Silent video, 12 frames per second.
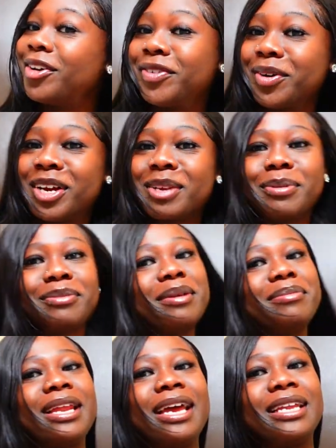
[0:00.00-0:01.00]
For all the people
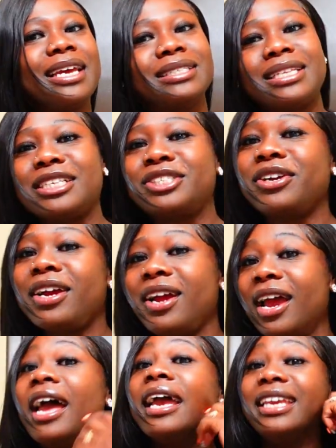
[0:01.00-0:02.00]
that be like, that's not your
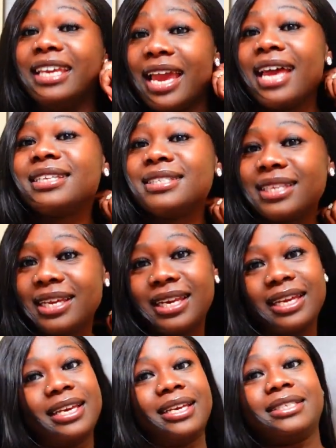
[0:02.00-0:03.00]
hair. Yes, it
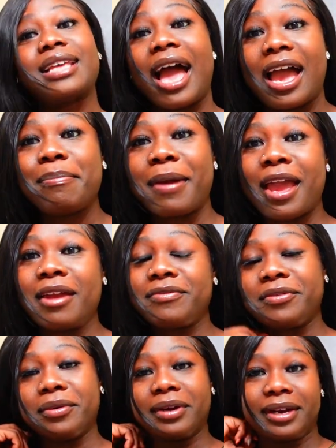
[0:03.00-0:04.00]
is. I paid
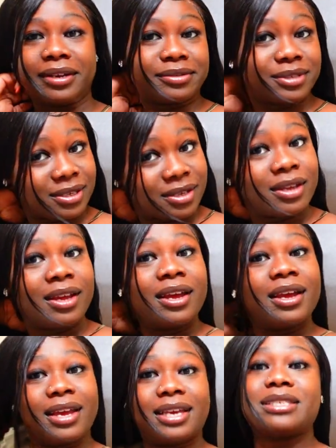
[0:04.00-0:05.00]
for it.
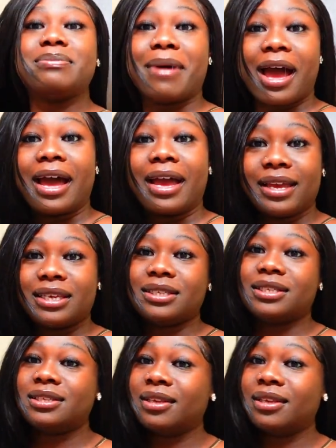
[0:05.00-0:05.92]
It's mine.